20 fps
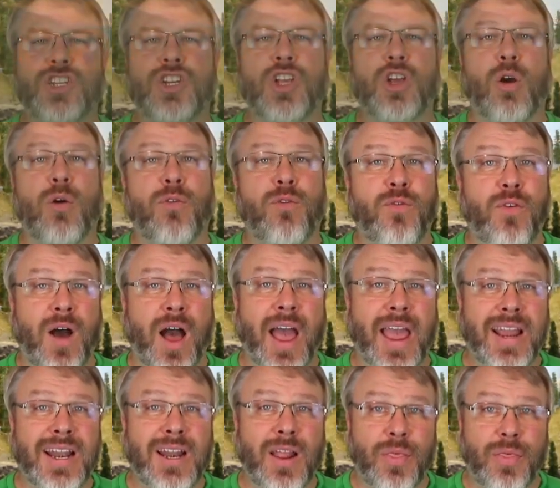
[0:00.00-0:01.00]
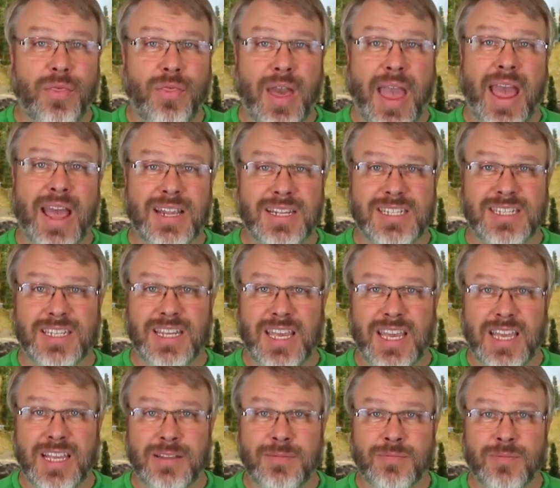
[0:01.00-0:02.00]
you to go find that
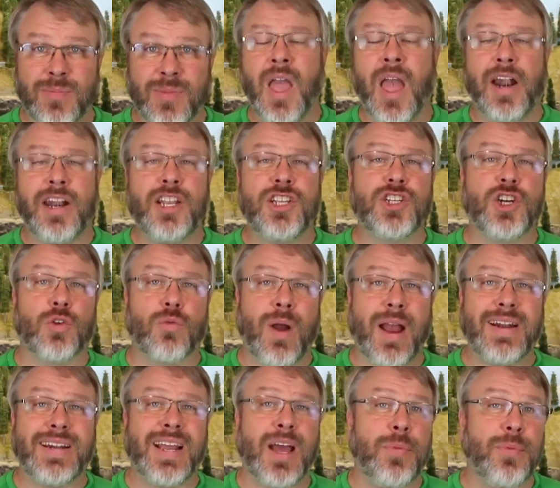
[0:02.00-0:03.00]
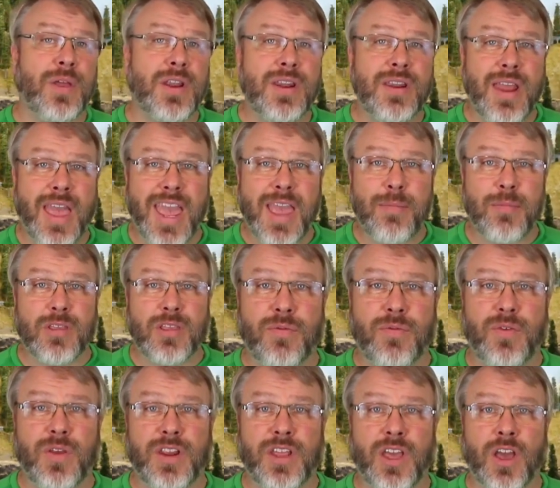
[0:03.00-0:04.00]
scene I need you to write down the name
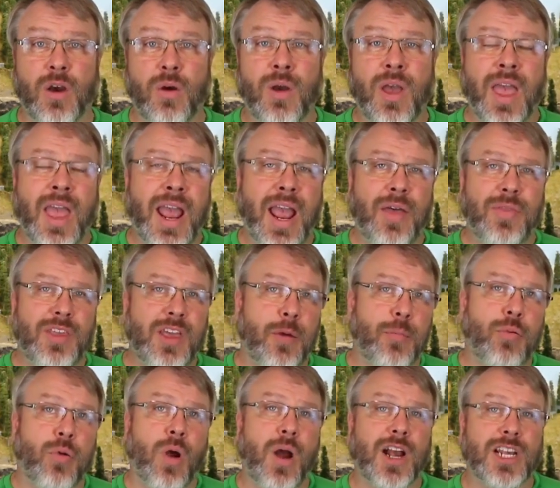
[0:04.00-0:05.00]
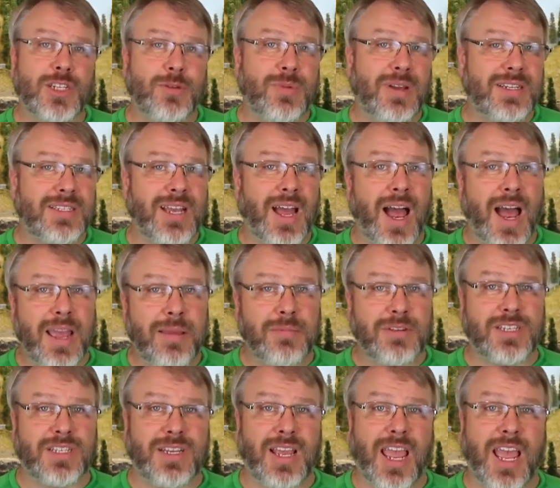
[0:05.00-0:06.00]
video and the approximate
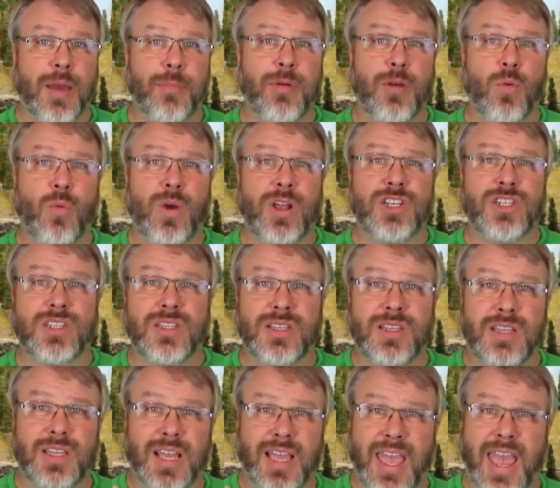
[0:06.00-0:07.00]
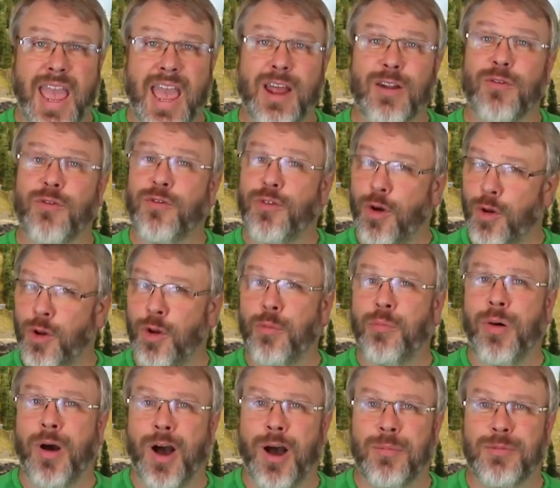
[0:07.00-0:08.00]
timestamp at which the cat
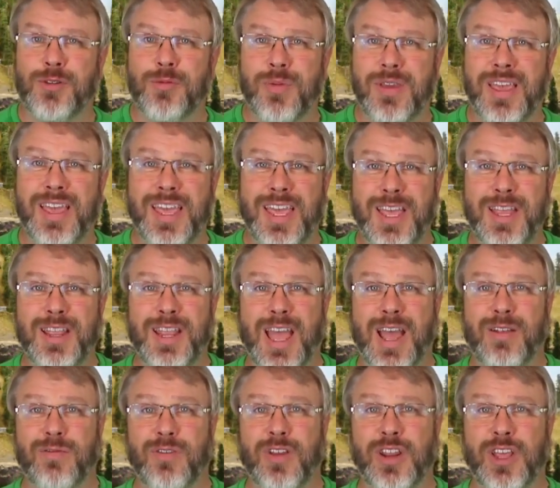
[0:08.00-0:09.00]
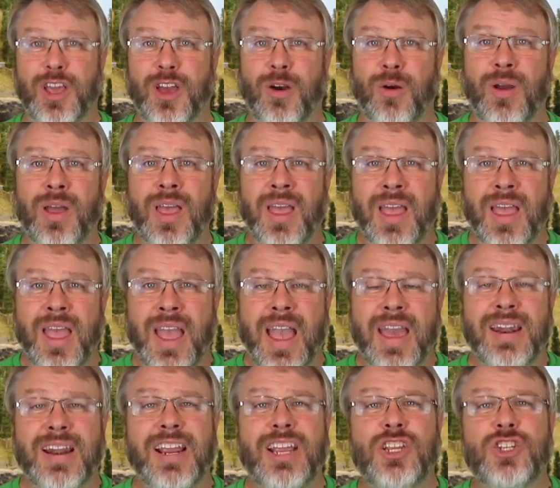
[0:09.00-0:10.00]
photobombed me in that video.
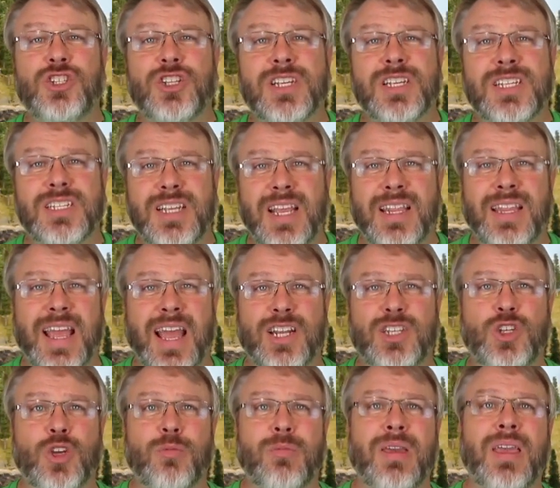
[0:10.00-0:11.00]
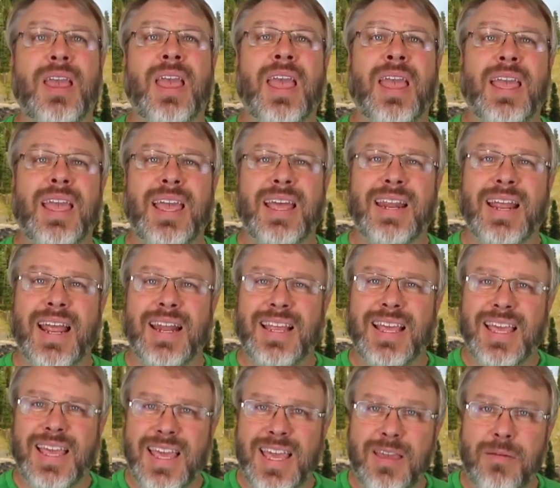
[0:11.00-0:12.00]
And I need you to send that to me in an
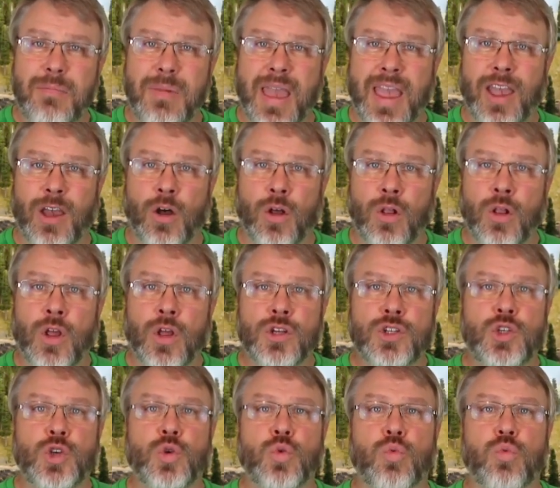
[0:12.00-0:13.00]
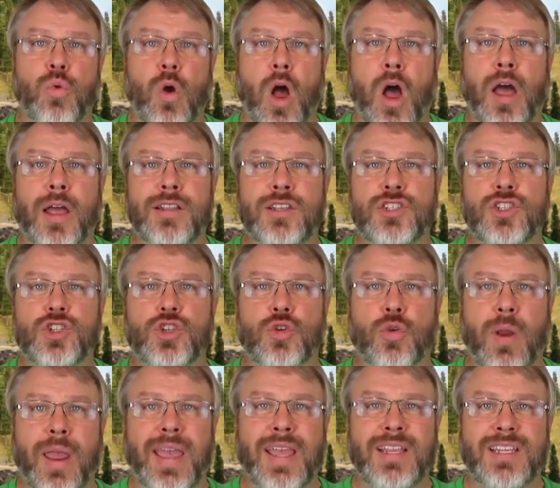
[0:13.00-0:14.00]
email to Ron's
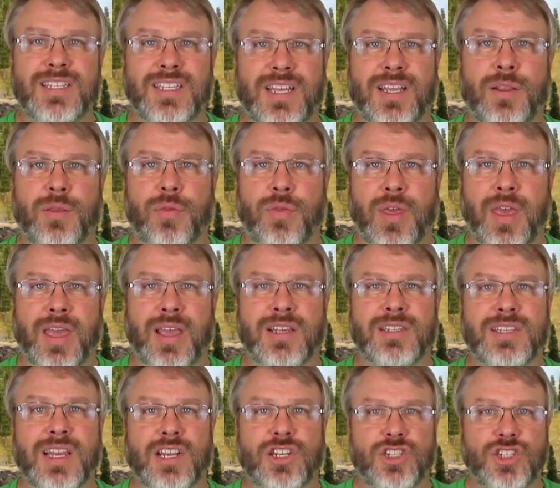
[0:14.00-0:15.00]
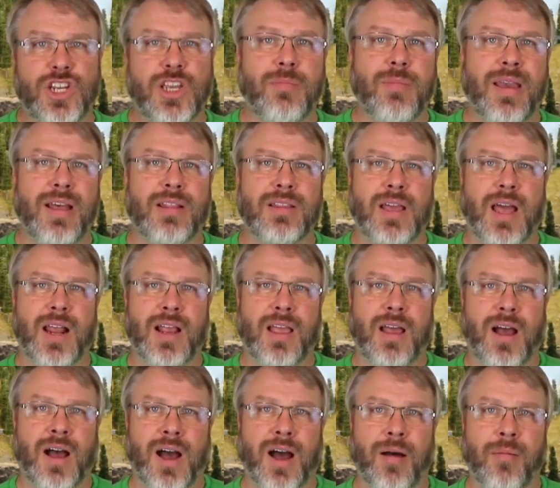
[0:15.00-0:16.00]
Trains in Things at
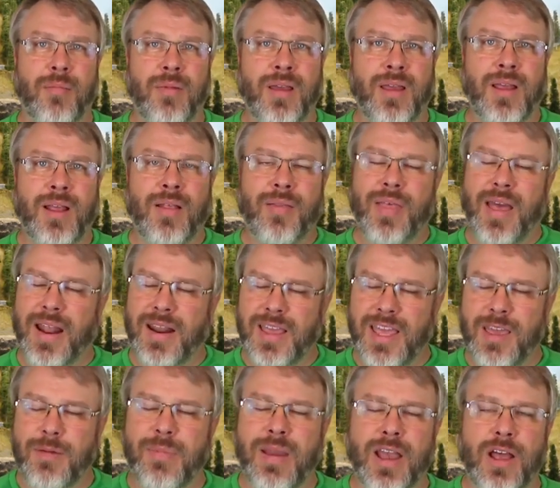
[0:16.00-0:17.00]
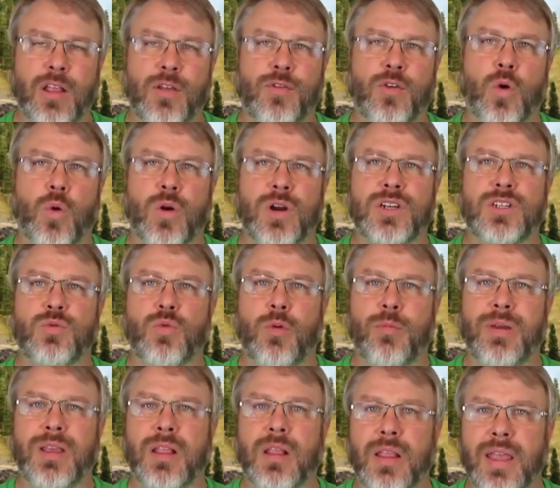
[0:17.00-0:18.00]
gmail.com. That email, of course, will
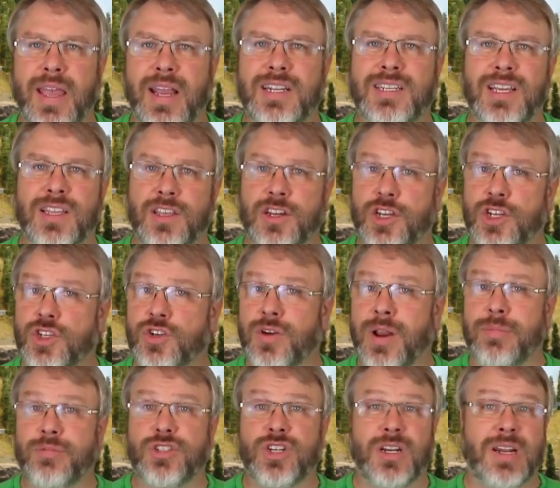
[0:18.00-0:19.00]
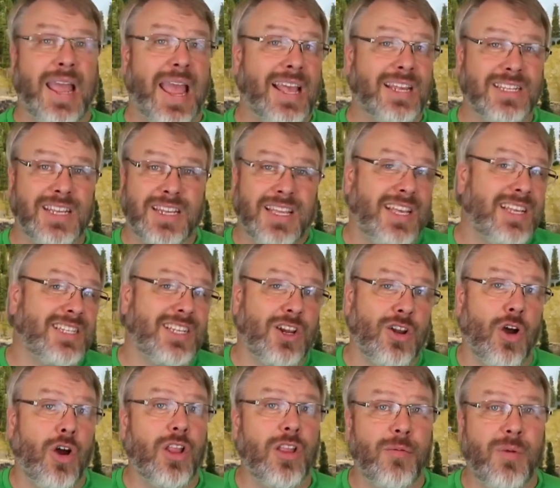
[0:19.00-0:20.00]
be linked in the description as it is in
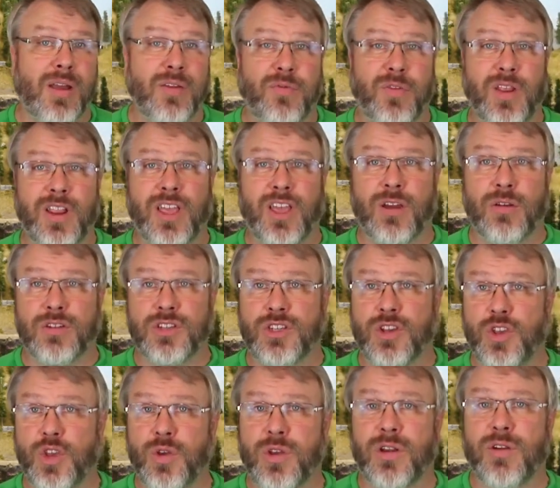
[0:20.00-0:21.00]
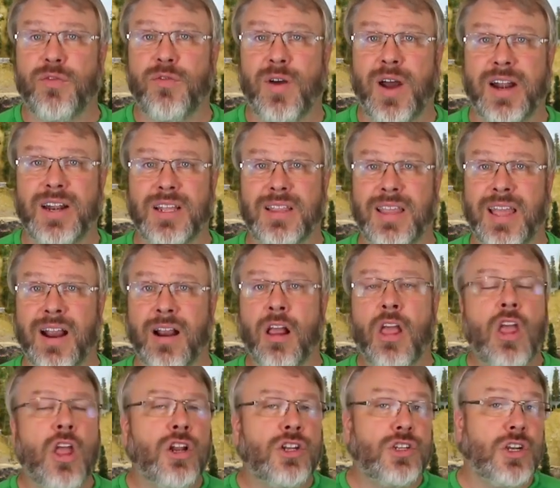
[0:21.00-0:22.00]
all of my videos, so you can find it there.
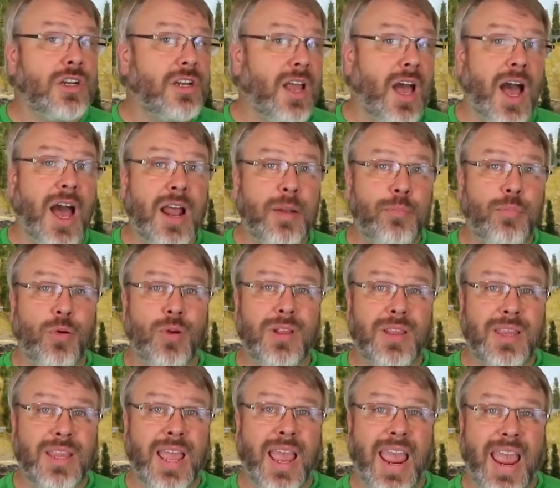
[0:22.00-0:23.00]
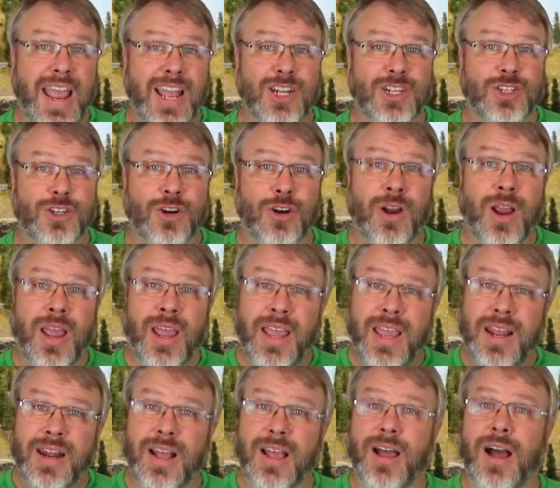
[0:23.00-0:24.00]
Do not put the answer
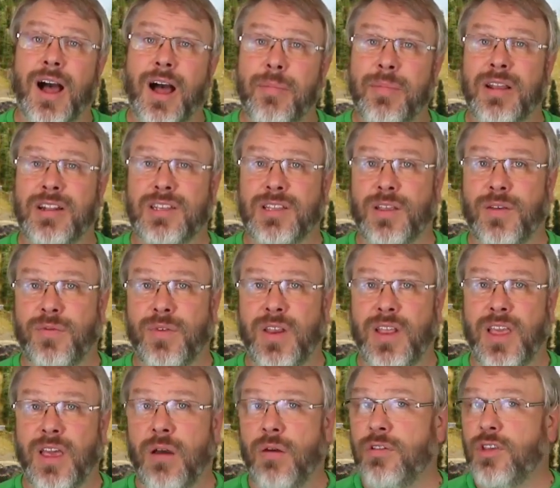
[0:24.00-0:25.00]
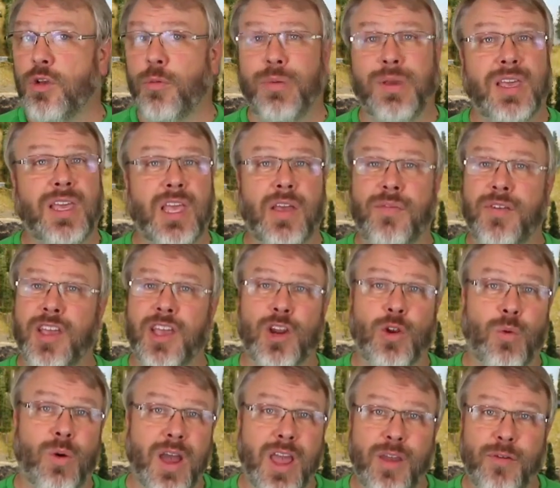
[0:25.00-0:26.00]
in a comment to the video. You'll be giving it
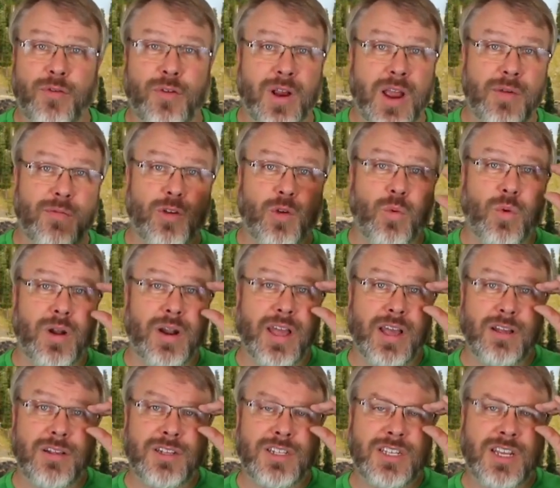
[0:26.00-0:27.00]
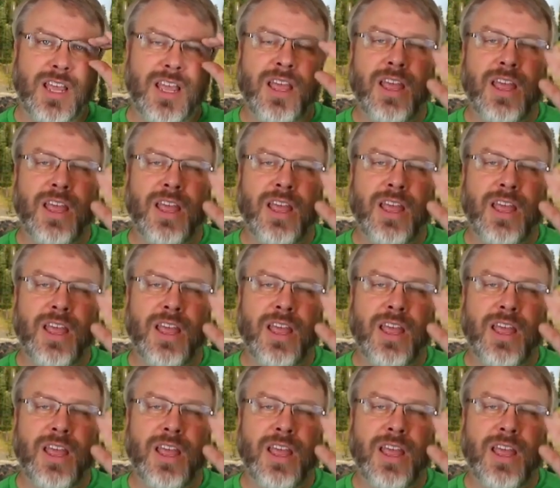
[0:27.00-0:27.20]
away for everyone else.